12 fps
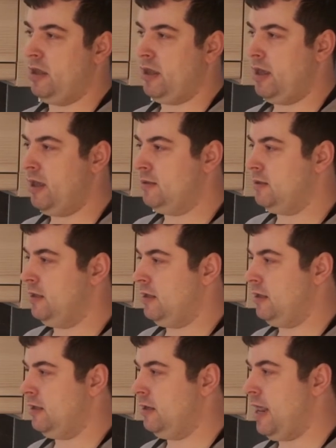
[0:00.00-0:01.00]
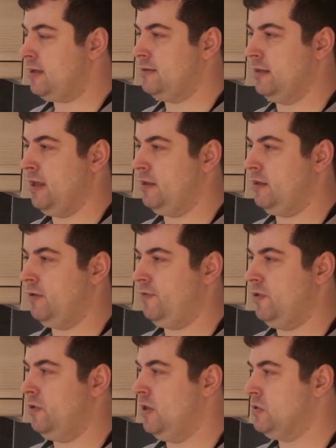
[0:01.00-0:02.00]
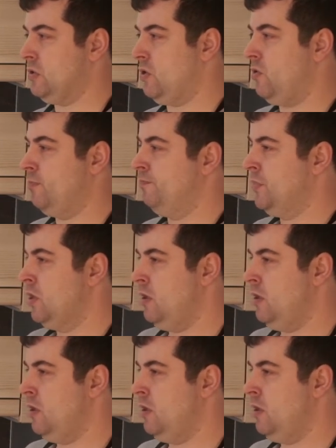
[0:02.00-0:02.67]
I had an accident a few years ago.